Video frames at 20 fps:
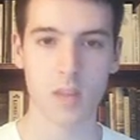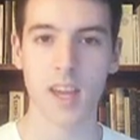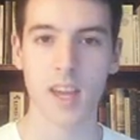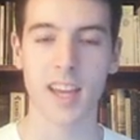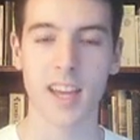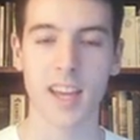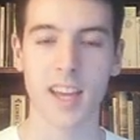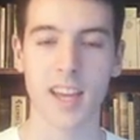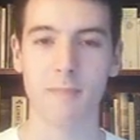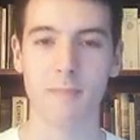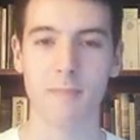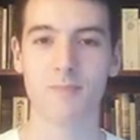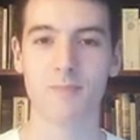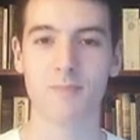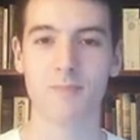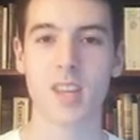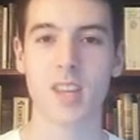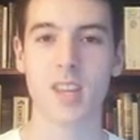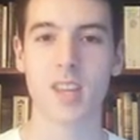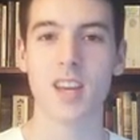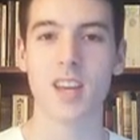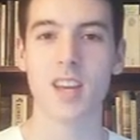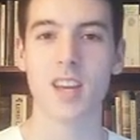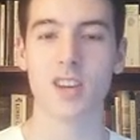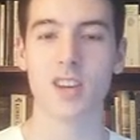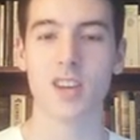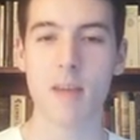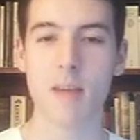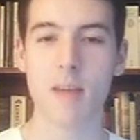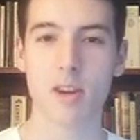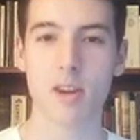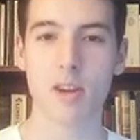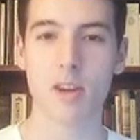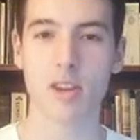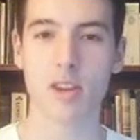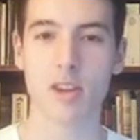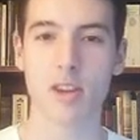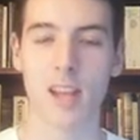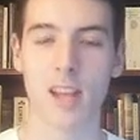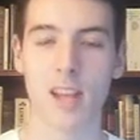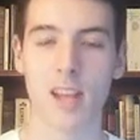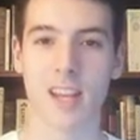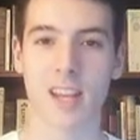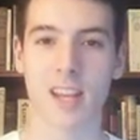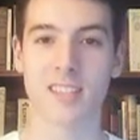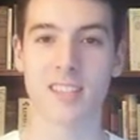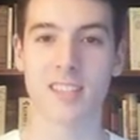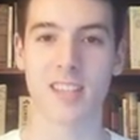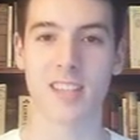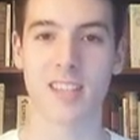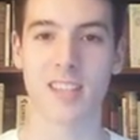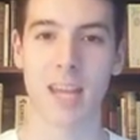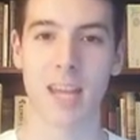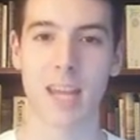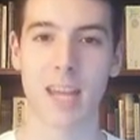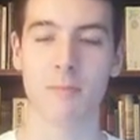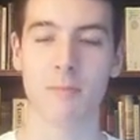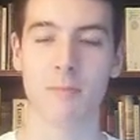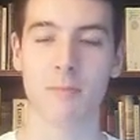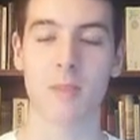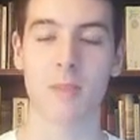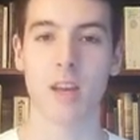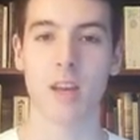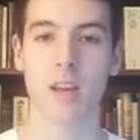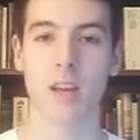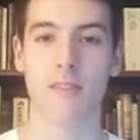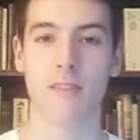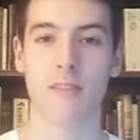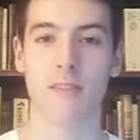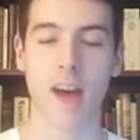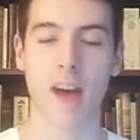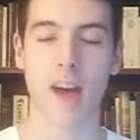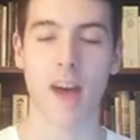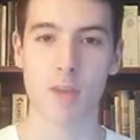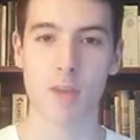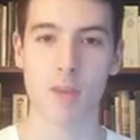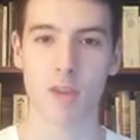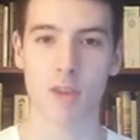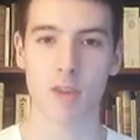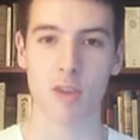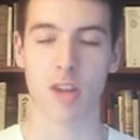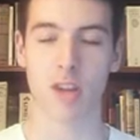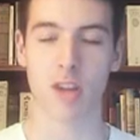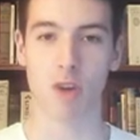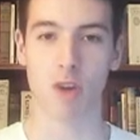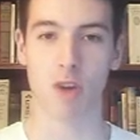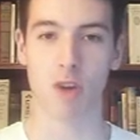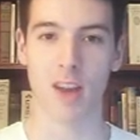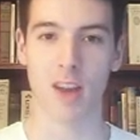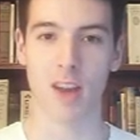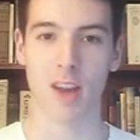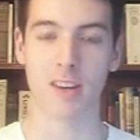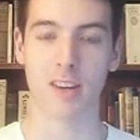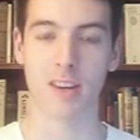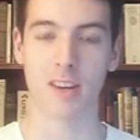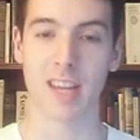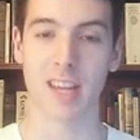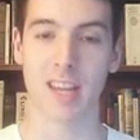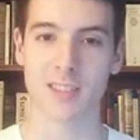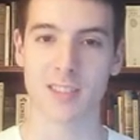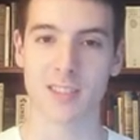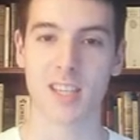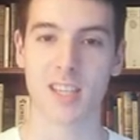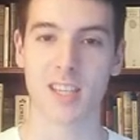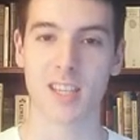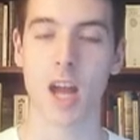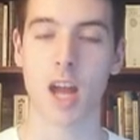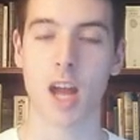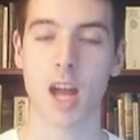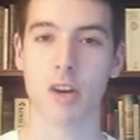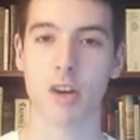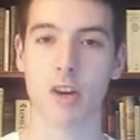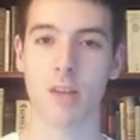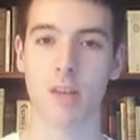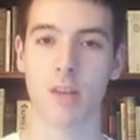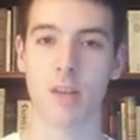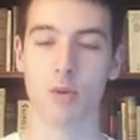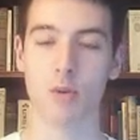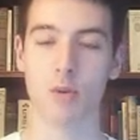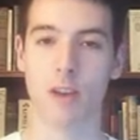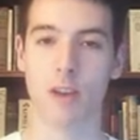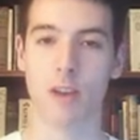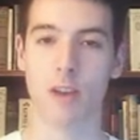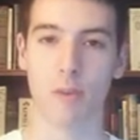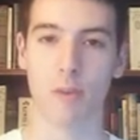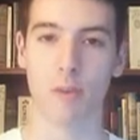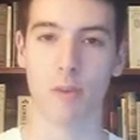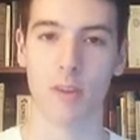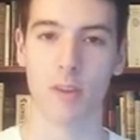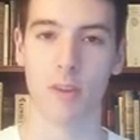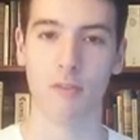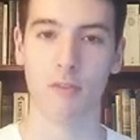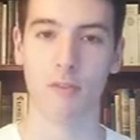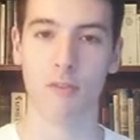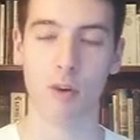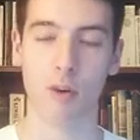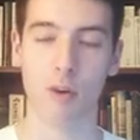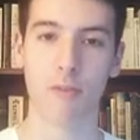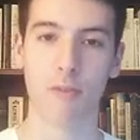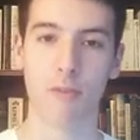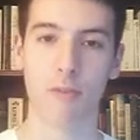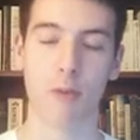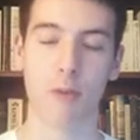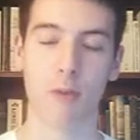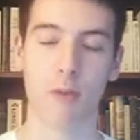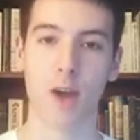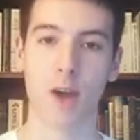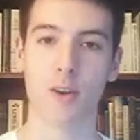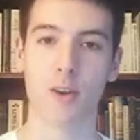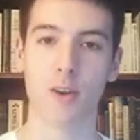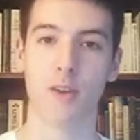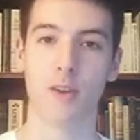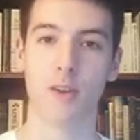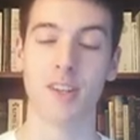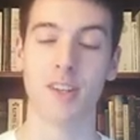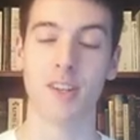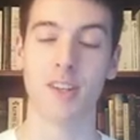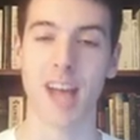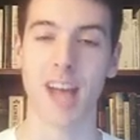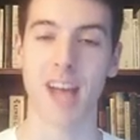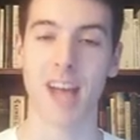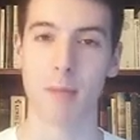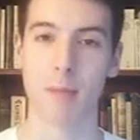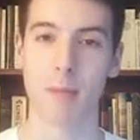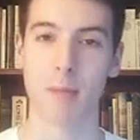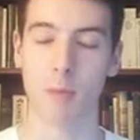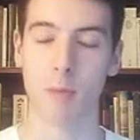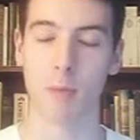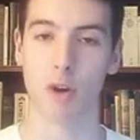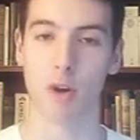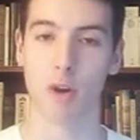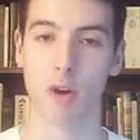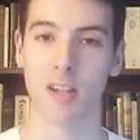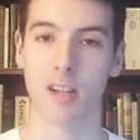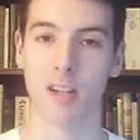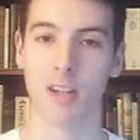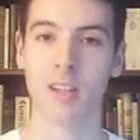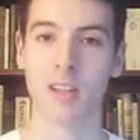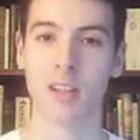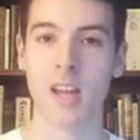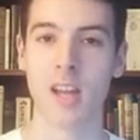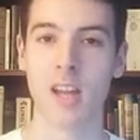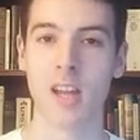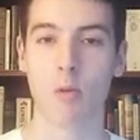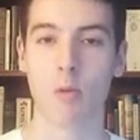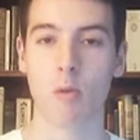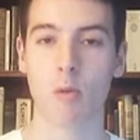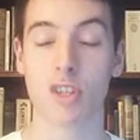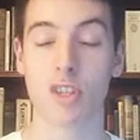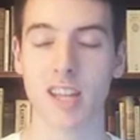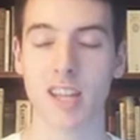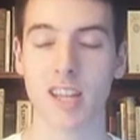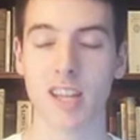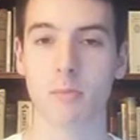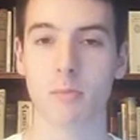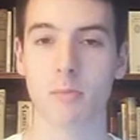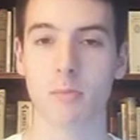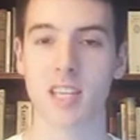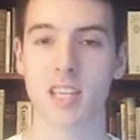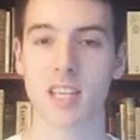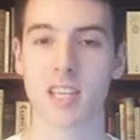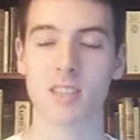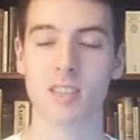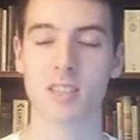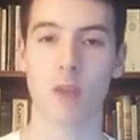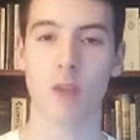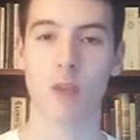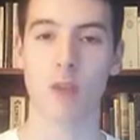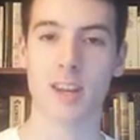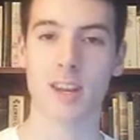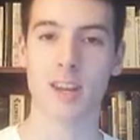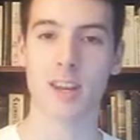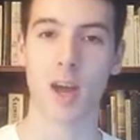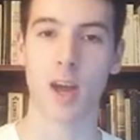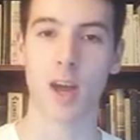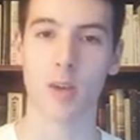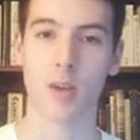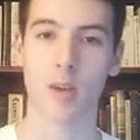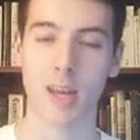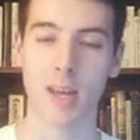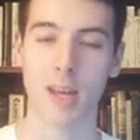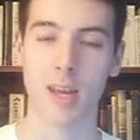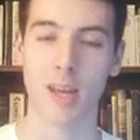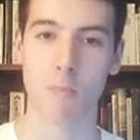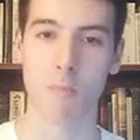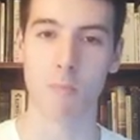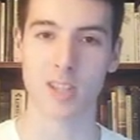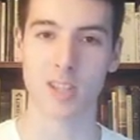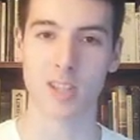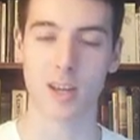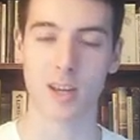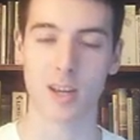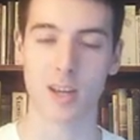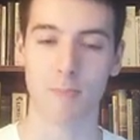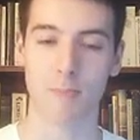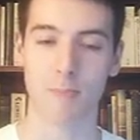Hey, today I'm going to analyze the game Fabiano Caruana against Hikaru Nakamura from the 4th round of the Tal Memorial, which is taking place right now in Moscow.